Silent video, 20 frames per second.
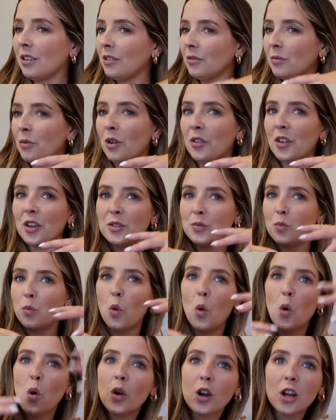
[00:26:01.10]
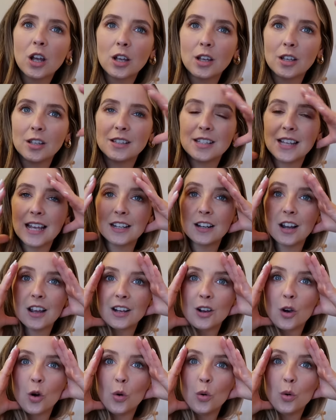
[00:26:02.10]
what are those, walkers, and
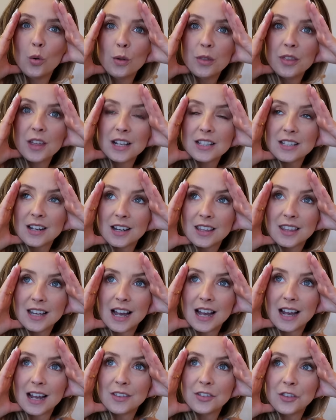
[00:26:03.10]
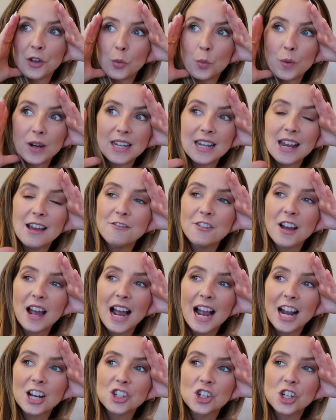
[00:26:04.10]
like all things like that that we never
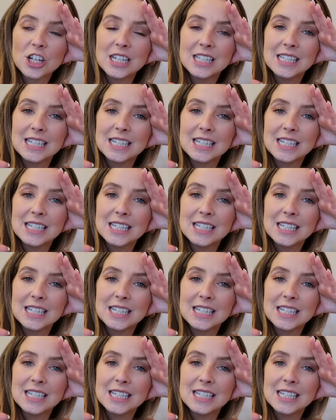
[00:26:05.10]
actually